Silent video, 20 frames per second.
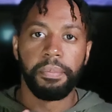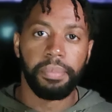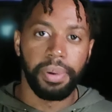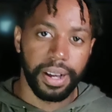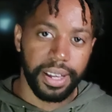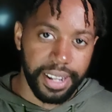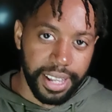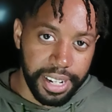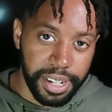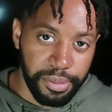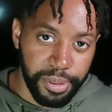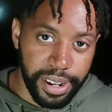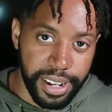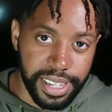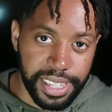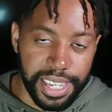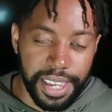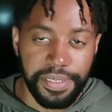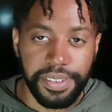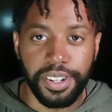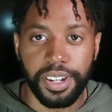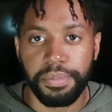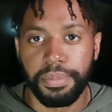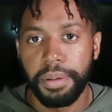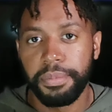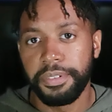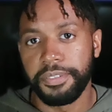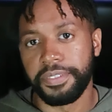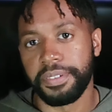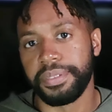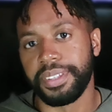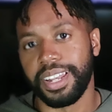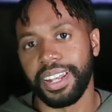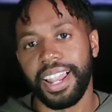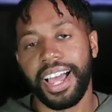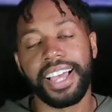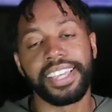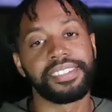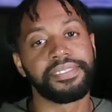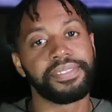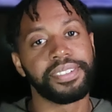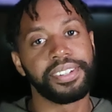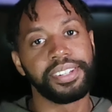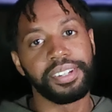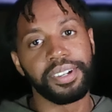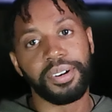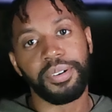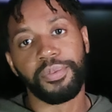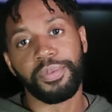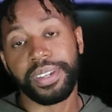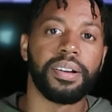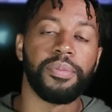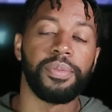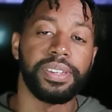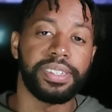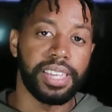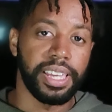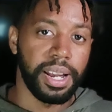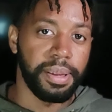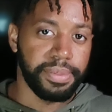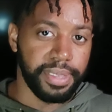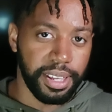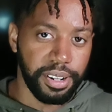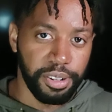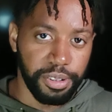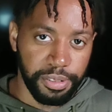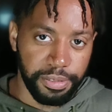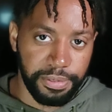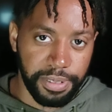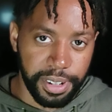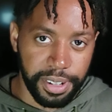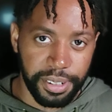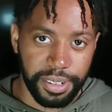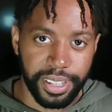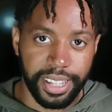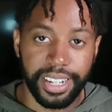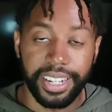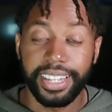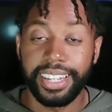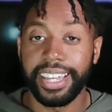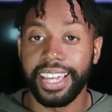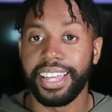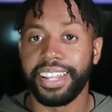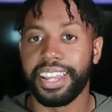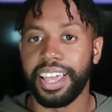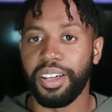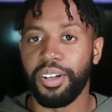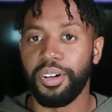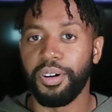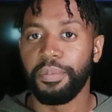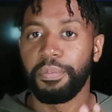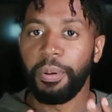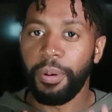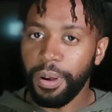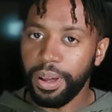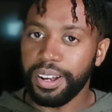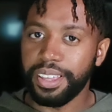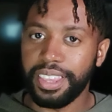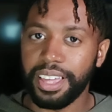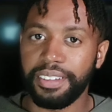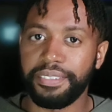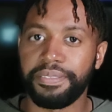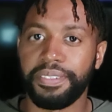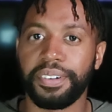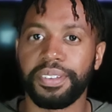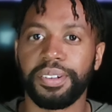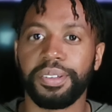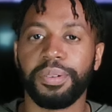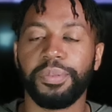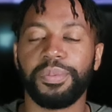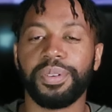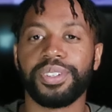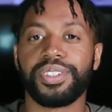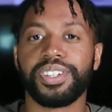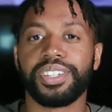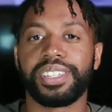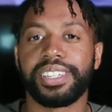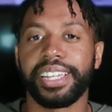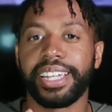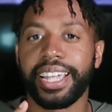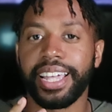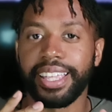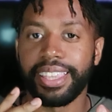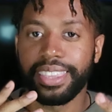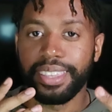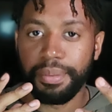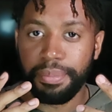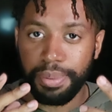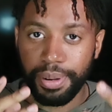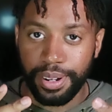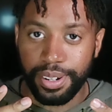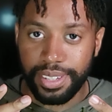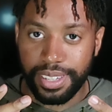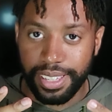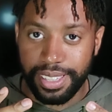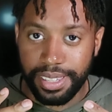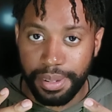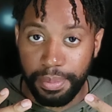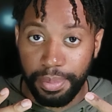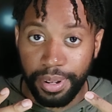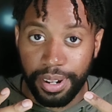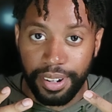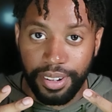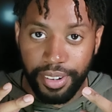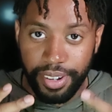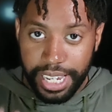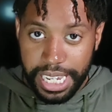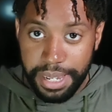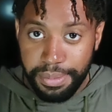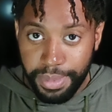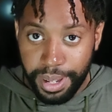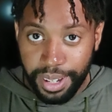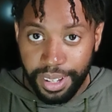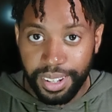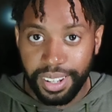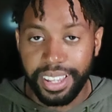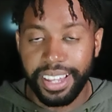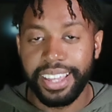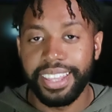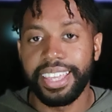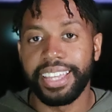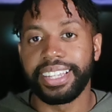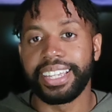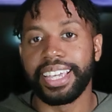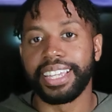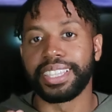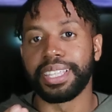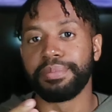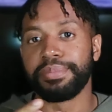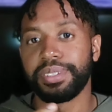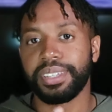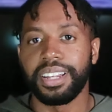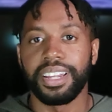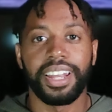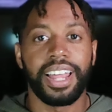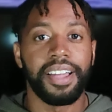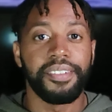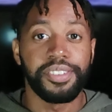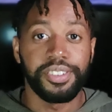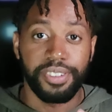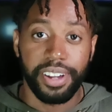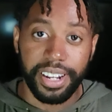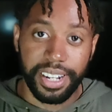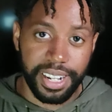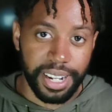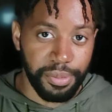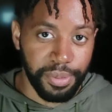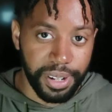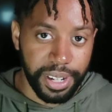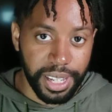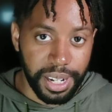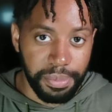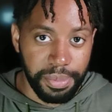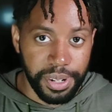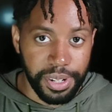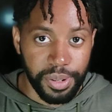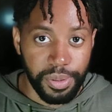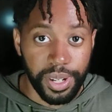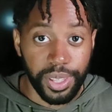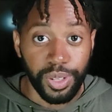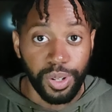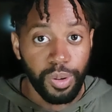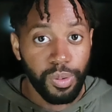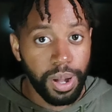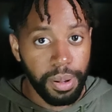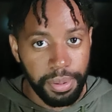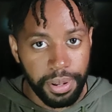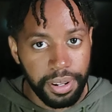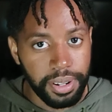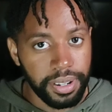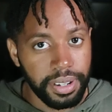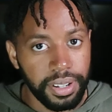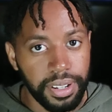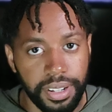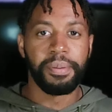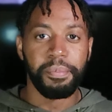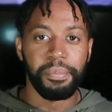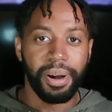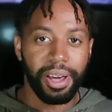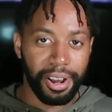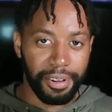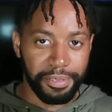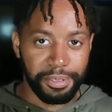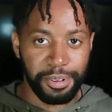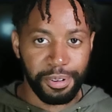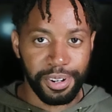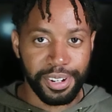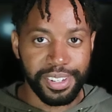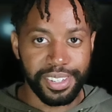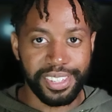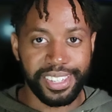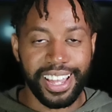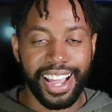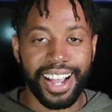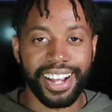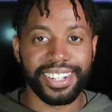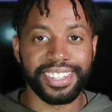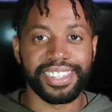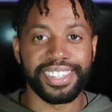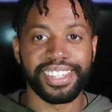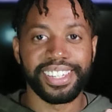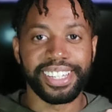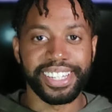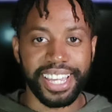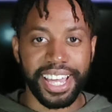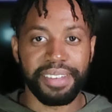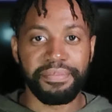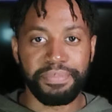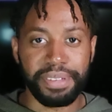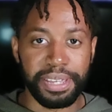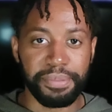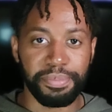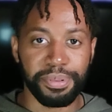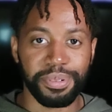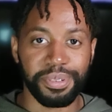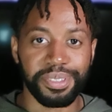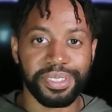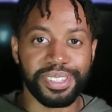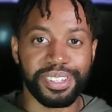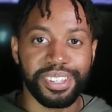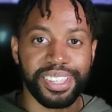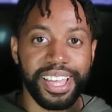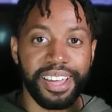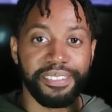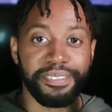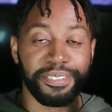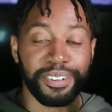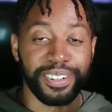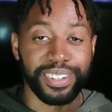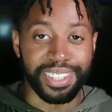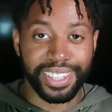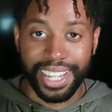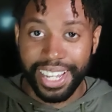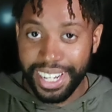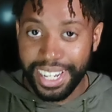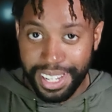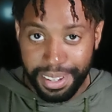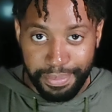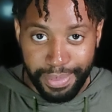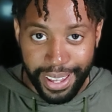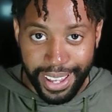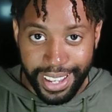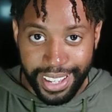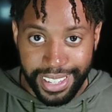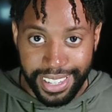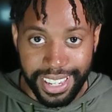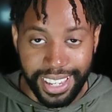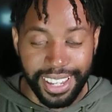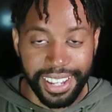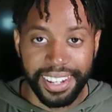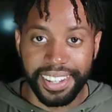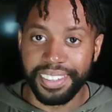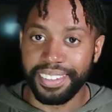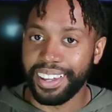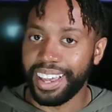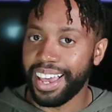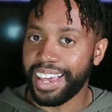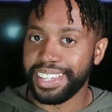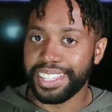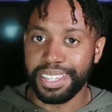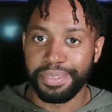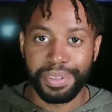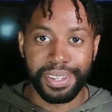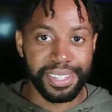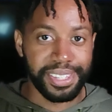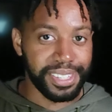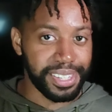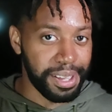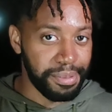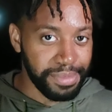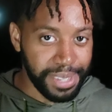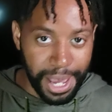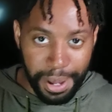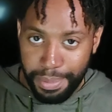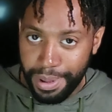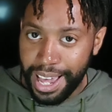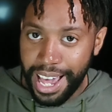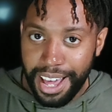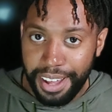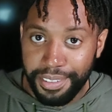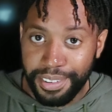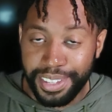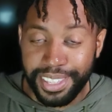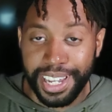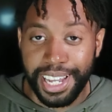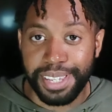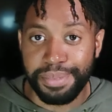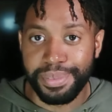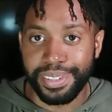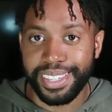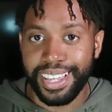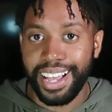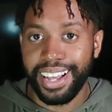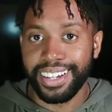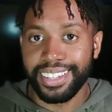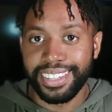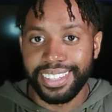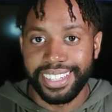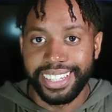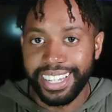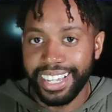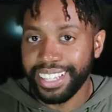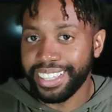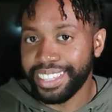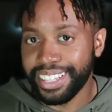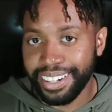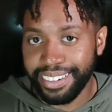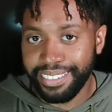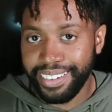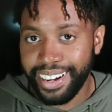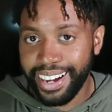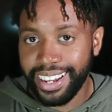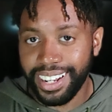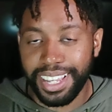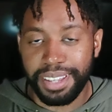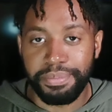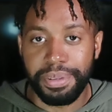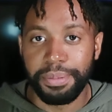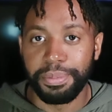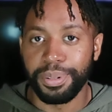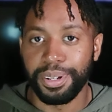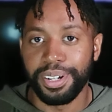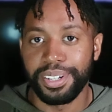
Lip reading: But anyways, if you remember from the last video, we set up that whole funnel. And again, that whole point of that funnel was just to get the person to put in their email and then get them to the live training that we're going to be doing through a webinar. But of course, to actually get people to that first landing page, there has to be some type of advertisement to actually get there, right? Like, people